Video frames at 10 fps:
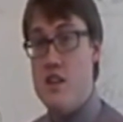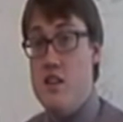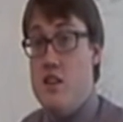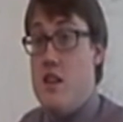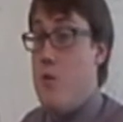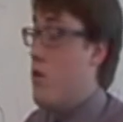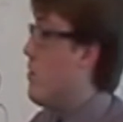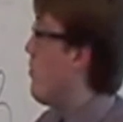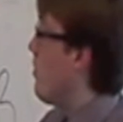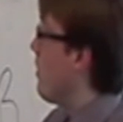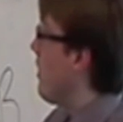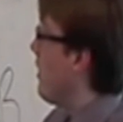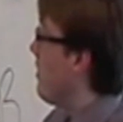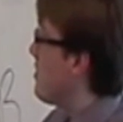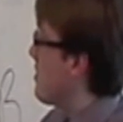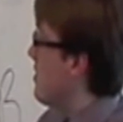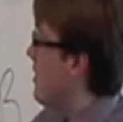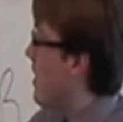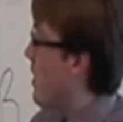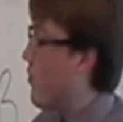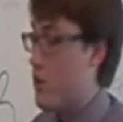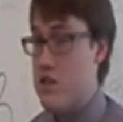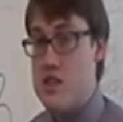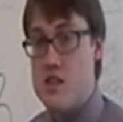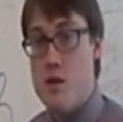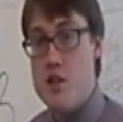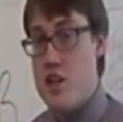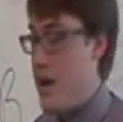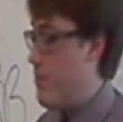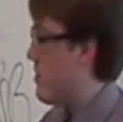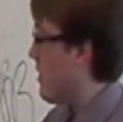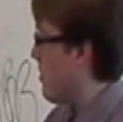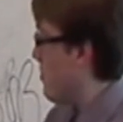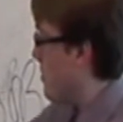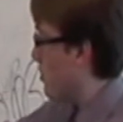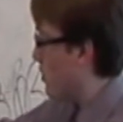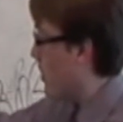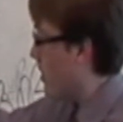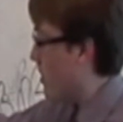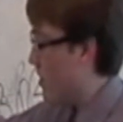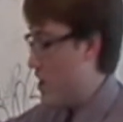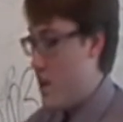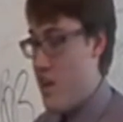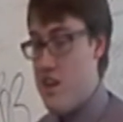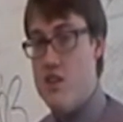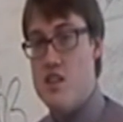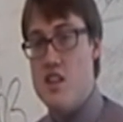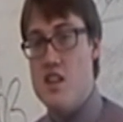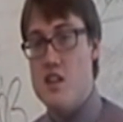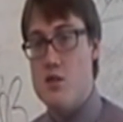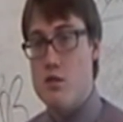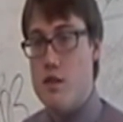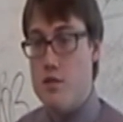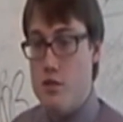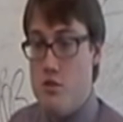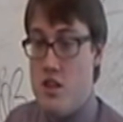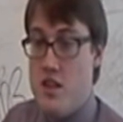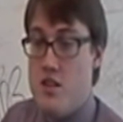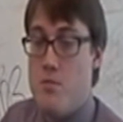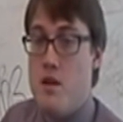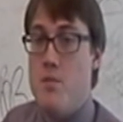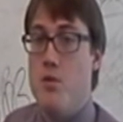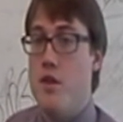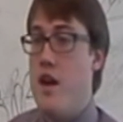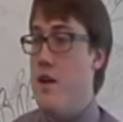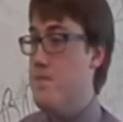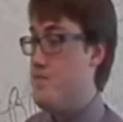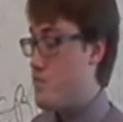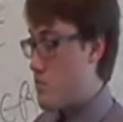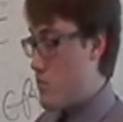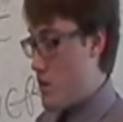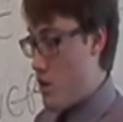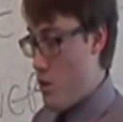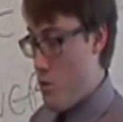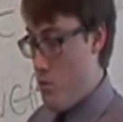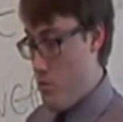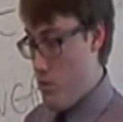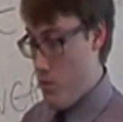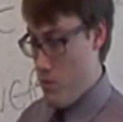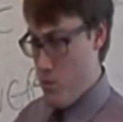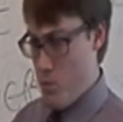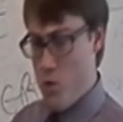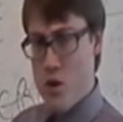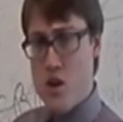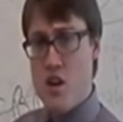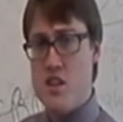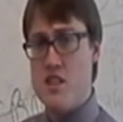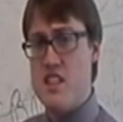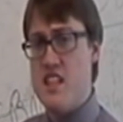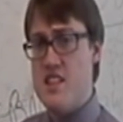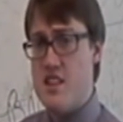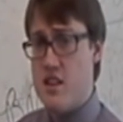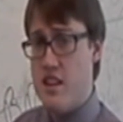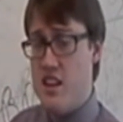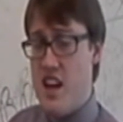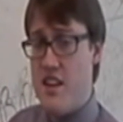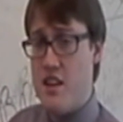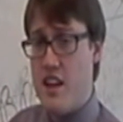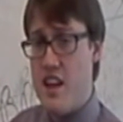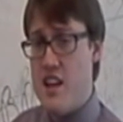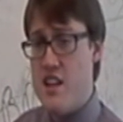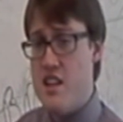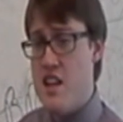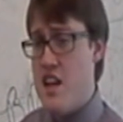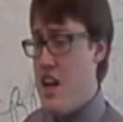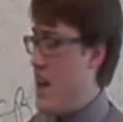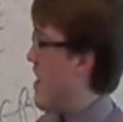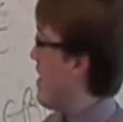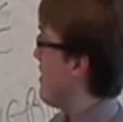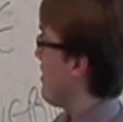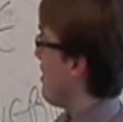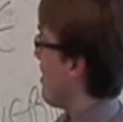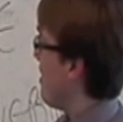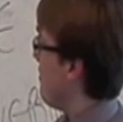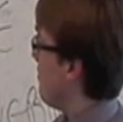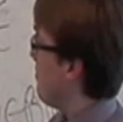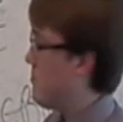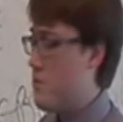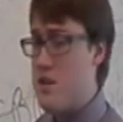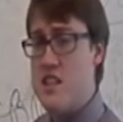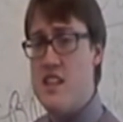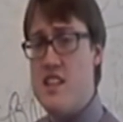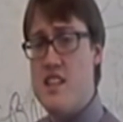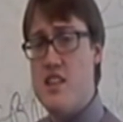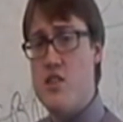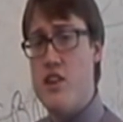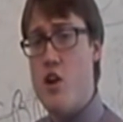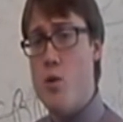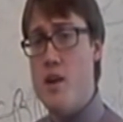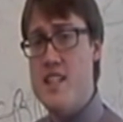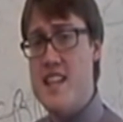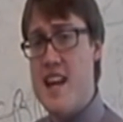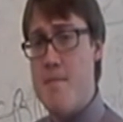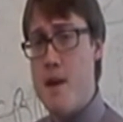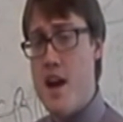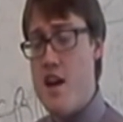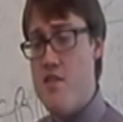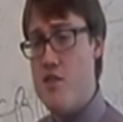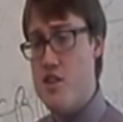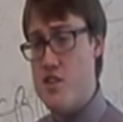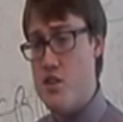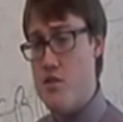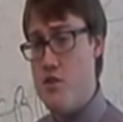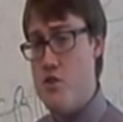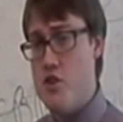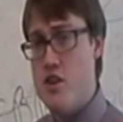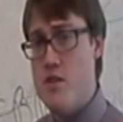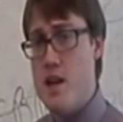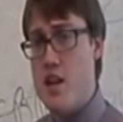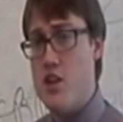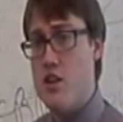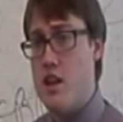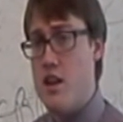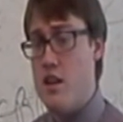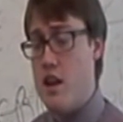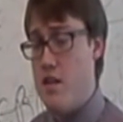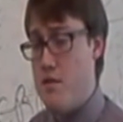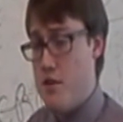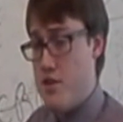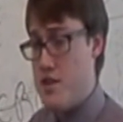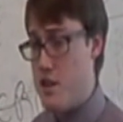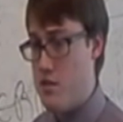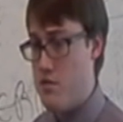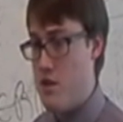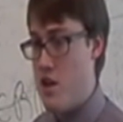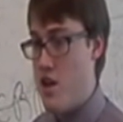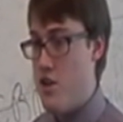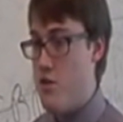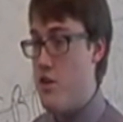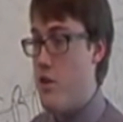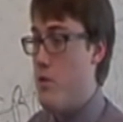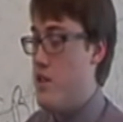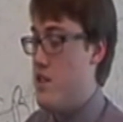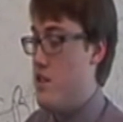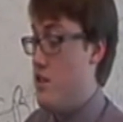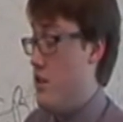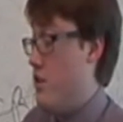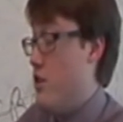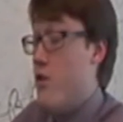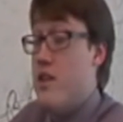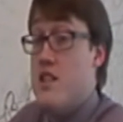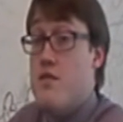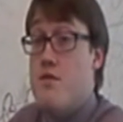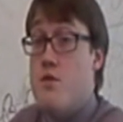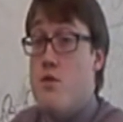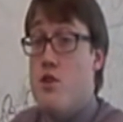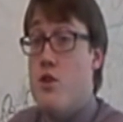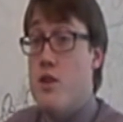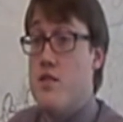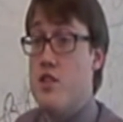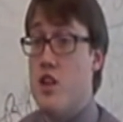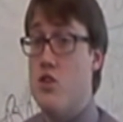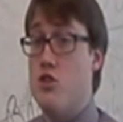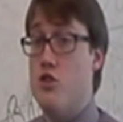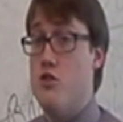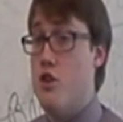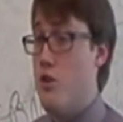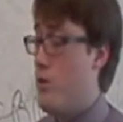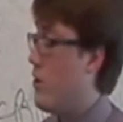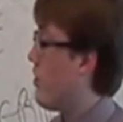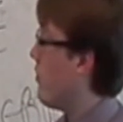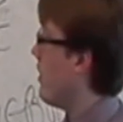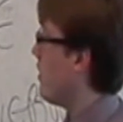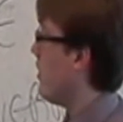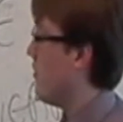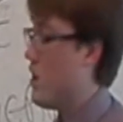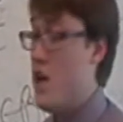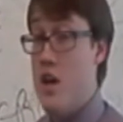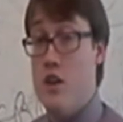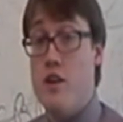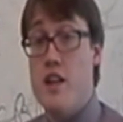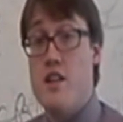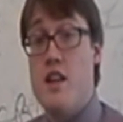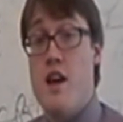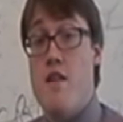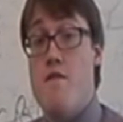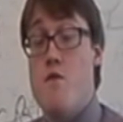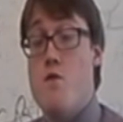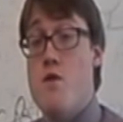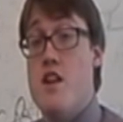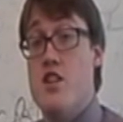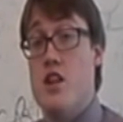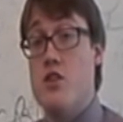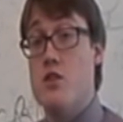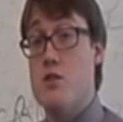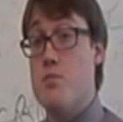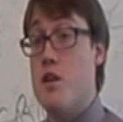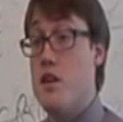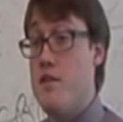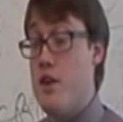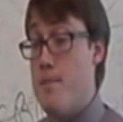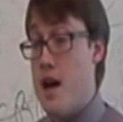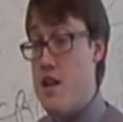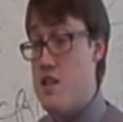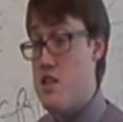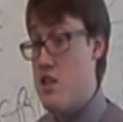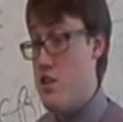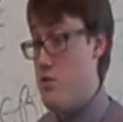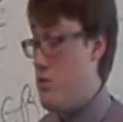They weren't working 16 hours in sweatshops like the people during the years of the Industrial Revolution. These are people that work seasonally on the land, and life wasn't necessarily always that bad for a serf. You could make a good life for yourself. You could always, you'd always have food, you'd always have shelter, you'd know where you're going to live. Granted, that food and shelter is probably very modest, and you